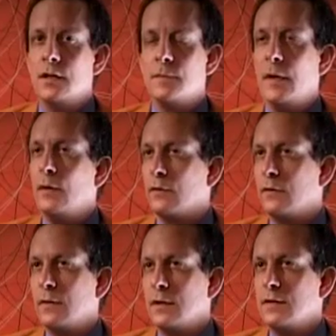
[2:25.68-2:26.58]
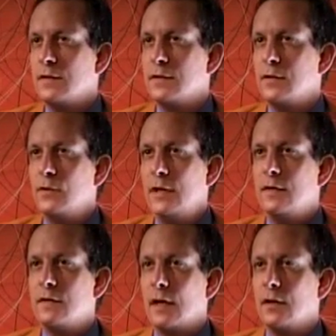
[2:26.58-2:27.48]
It's both. You
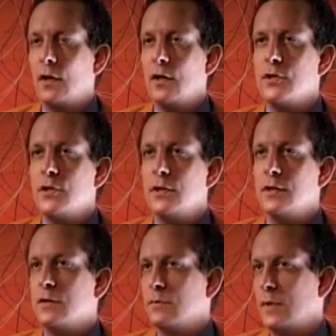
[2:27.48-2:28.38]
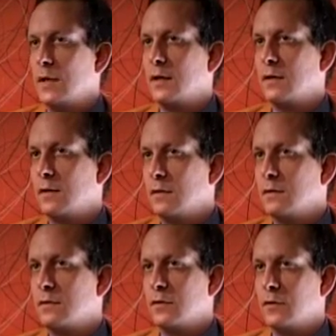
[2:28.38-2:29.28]
need technology
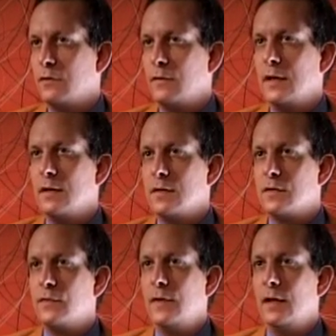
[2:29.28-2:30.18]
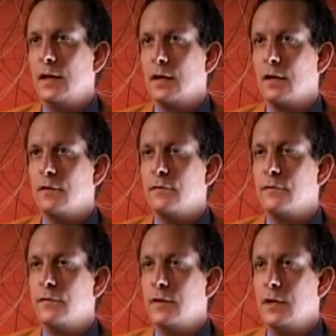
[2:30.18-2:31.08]
to convey this feeling
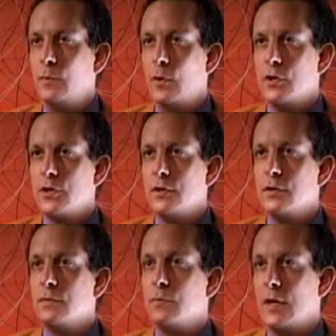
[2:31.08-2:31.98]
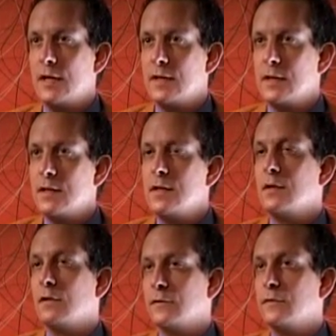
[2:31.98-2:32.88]
of immersion,
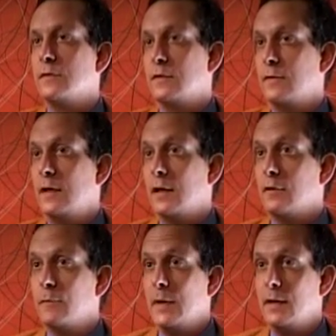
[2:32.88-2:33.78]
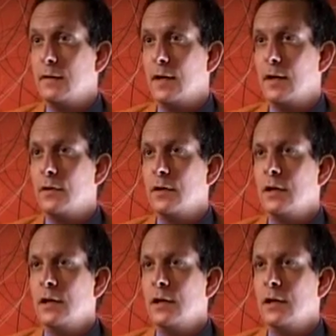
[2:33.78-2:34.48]
presence, of the feeling of being there.